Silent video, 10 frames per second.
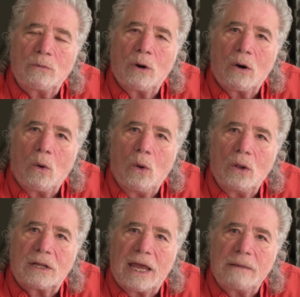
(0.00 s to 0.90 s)
we're
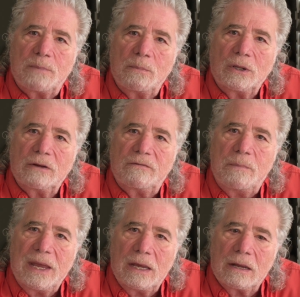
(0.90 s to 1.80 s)
all capable of
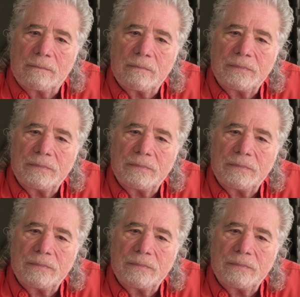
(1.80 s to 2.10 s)
being.